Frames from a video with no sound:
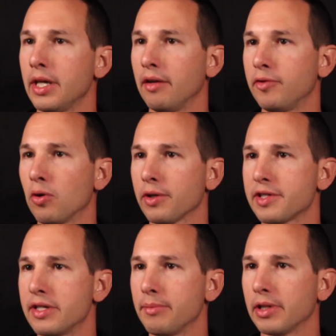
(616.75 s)
If your
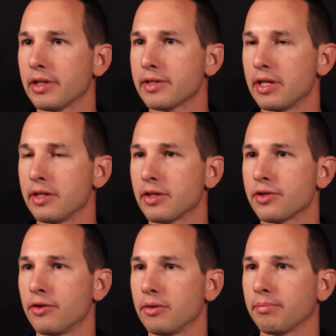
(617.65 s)
stimulus is a
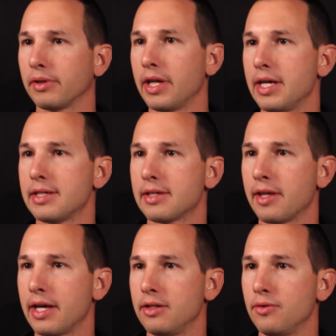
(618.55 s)
certain place
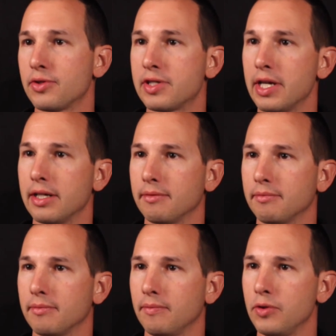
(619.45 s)
that you sit,
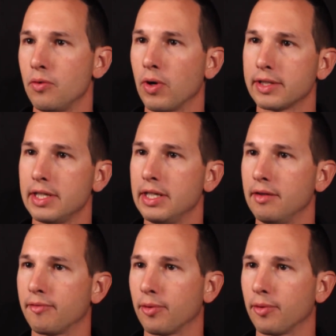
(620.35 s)
you want to eat.